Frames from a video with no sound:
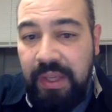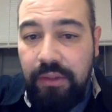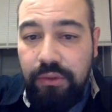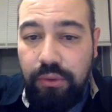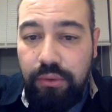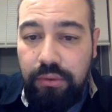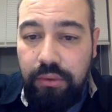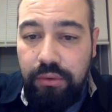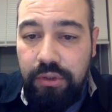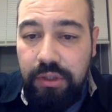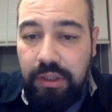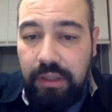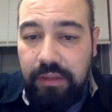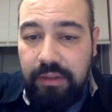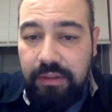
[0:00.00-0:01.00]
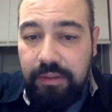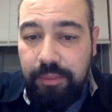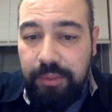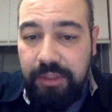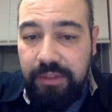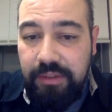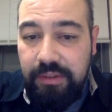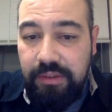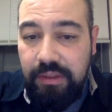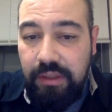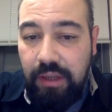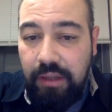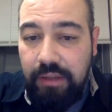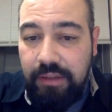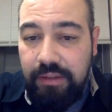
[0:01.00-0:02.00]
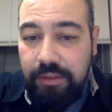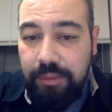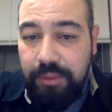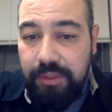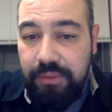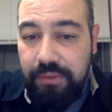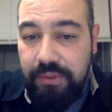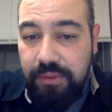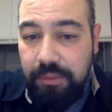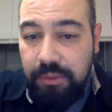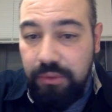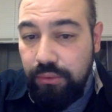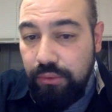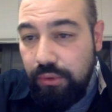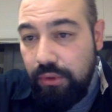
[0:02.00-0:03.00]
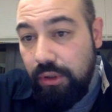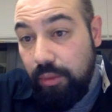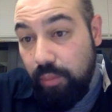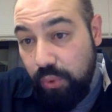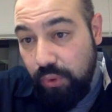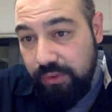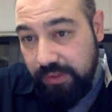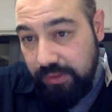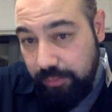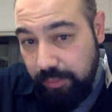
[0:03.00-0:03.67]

So the logical address space is the address space visible to the process,